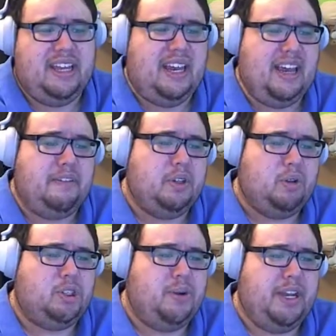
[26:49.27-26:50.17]
and I haven't
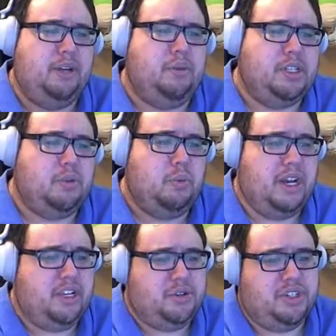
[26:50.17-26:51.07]
told you any reason why
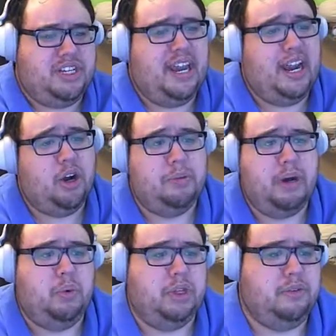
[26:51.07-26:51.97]
you should care
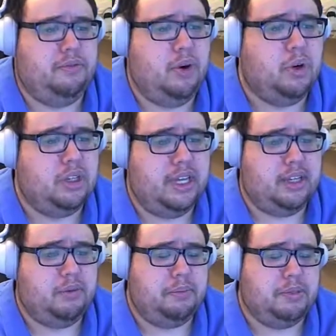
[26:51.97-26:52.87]
about what the focal
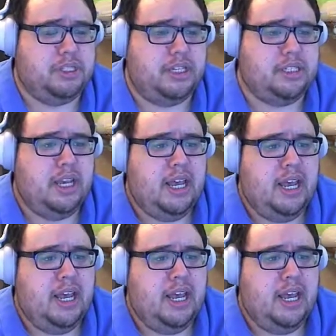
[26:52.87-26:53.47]
length represents.